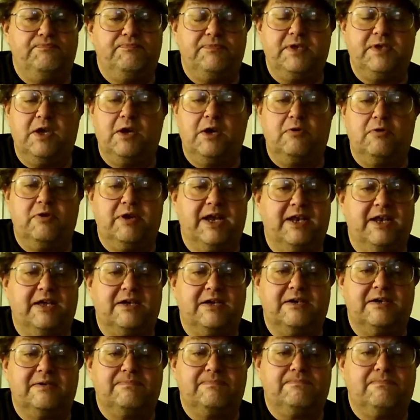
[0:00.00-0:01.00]
get
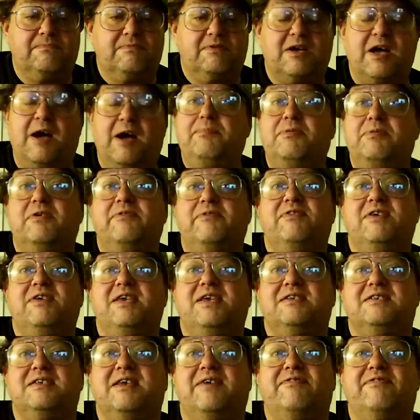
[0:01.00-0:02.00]
a couple of
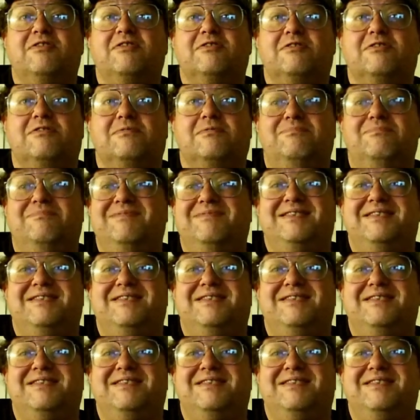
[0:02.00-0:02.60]
these, have a little